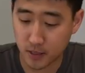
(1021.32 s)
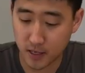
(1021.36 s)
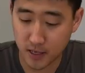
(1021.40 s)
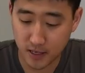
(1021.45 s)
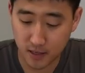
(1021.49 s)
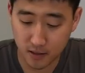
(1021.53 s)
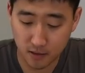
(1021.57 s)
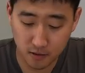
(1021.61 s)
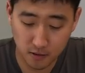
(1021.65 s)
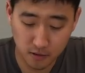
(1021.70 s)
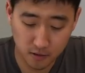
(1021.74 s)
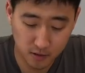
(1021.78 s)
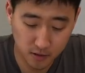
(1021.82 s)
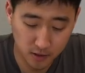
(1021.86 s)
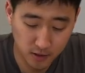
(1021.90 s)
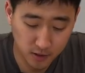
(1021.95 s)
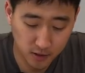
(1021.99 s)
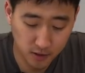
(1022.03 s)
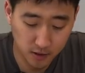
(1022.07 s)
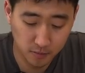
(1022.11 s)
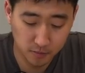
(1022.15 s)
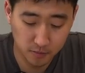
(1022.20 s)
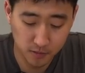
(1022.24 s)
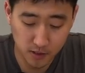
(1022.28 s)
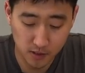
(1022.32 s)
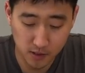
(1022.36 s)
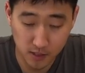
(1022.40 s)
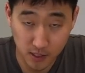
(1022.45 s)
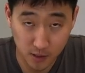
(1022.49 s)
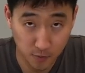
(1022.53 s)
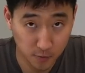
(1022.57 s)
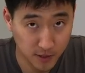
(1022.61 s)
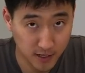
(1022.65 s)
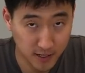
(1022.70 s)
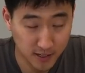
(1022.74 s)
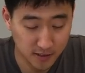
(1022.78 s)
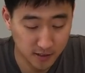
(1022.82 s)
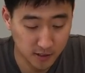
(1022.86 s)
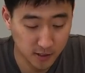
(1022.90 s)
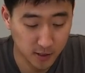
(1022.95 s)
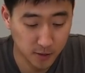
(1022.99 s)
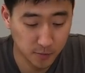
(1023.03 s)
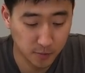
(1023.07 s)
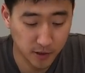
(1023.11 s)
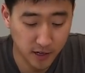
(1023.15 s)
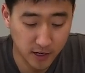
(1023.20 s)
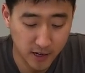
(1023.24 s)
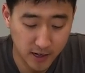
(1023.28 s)
ten, um, since that's what I had set
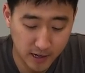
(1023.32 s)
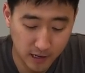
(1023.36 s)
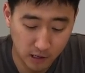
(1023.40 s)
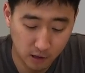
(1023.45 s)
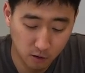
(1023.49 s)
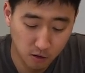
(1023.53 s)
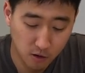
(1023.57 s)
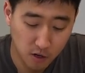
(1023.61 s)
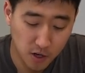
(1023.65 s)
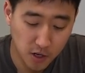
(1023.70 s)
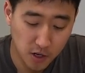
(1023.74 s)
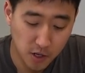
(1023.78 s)
up right now.